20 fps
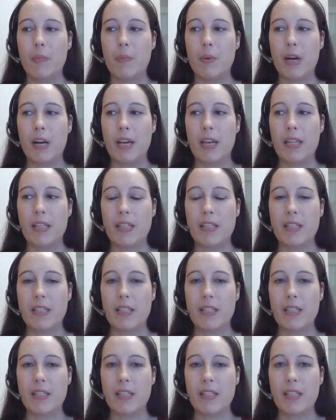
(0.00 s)
But
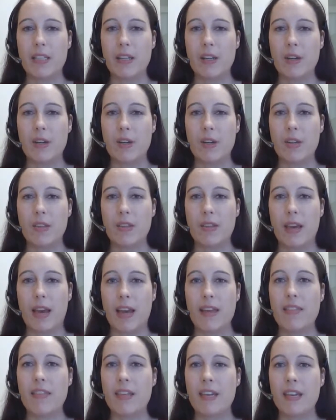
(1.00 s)
I
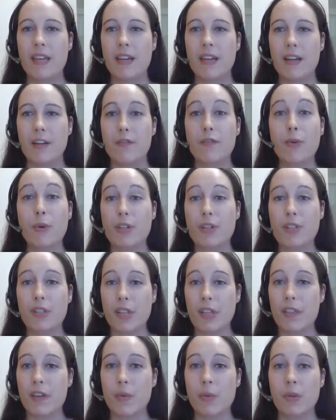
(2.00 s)
think,
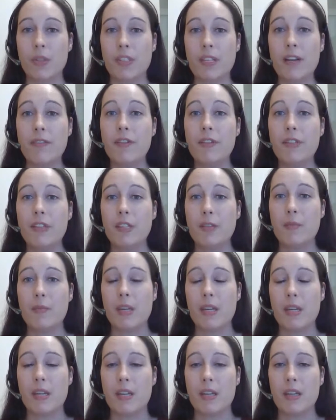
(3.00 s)
unfortunately, there will definitely
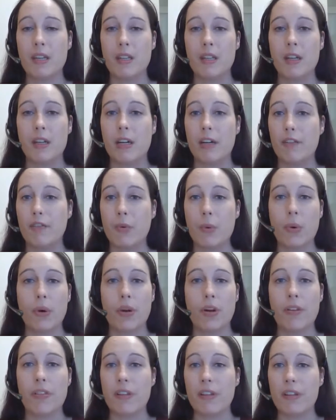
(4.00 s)
be a
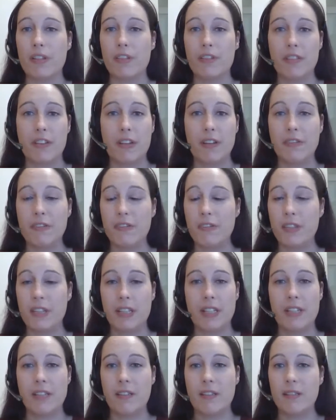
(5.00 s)
fourth and a fifth,
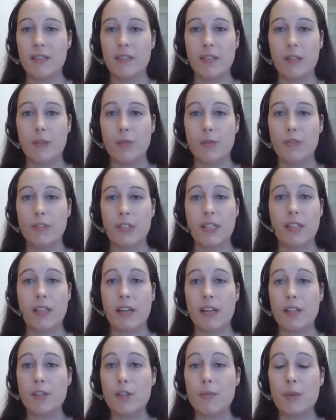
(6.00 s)
and hopefully
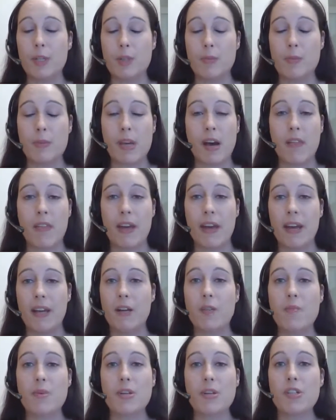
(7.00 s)
not too much beyond that,
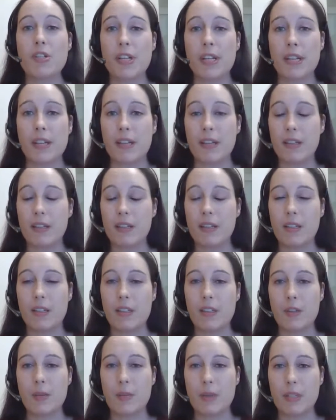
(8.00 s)
emerging
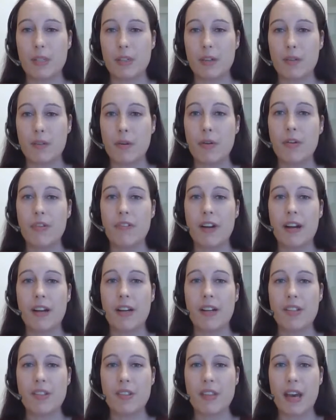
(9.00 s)
human
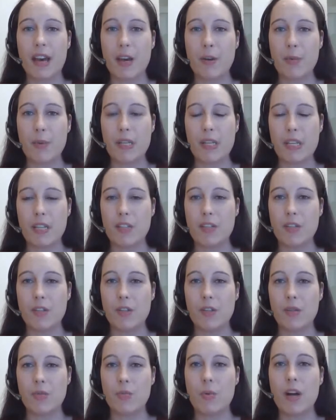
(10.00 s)
coronavirus that we need
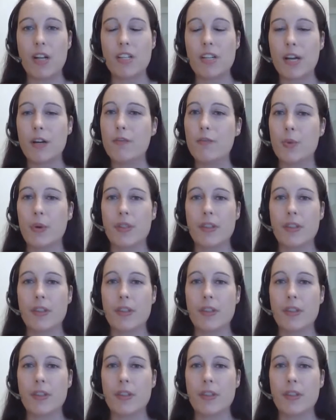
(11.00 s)
to watch out for.